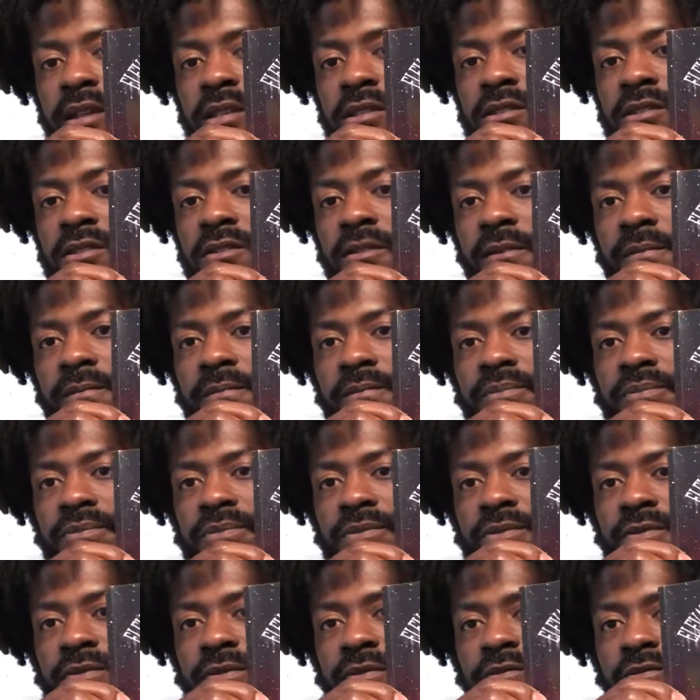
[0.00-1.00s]
This
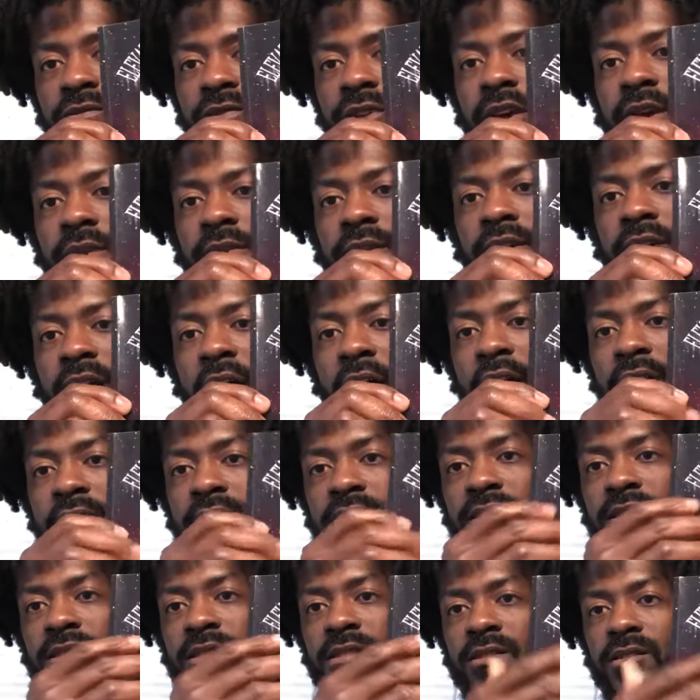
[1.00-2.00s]
very
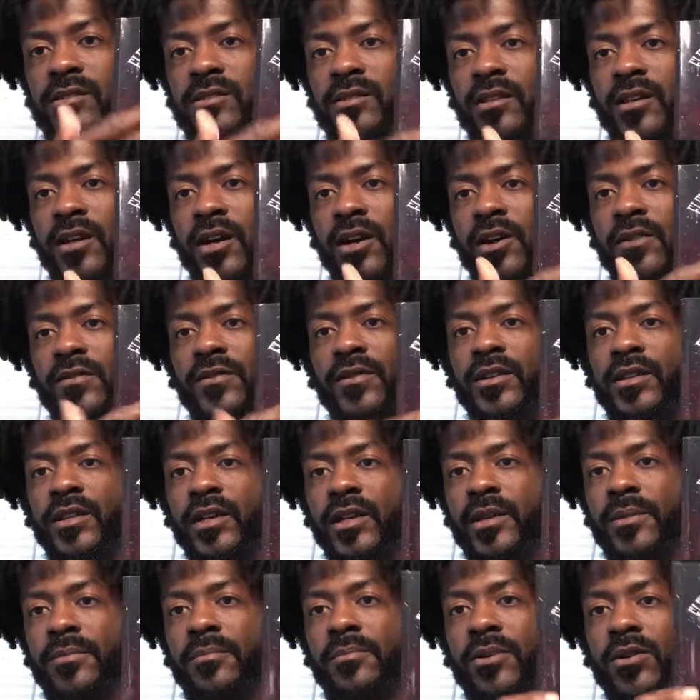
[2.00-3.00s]
nice cover
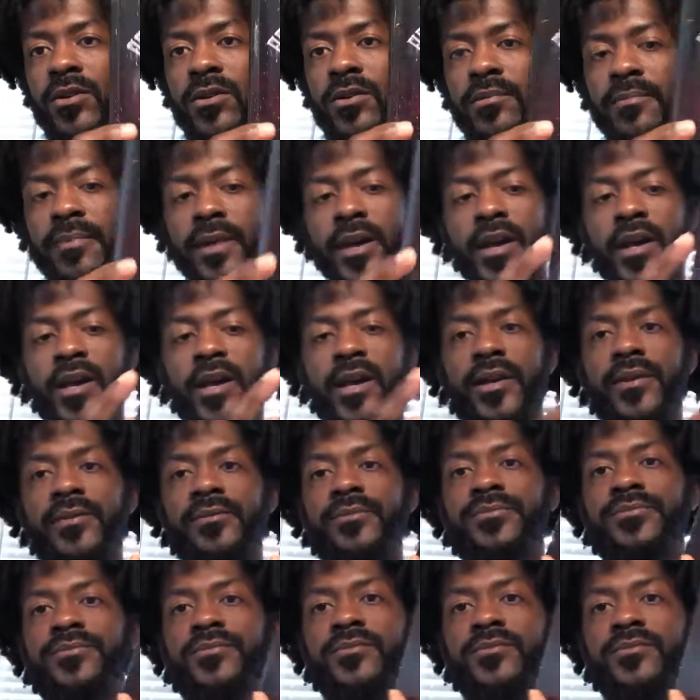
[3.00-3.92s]
looking book, man.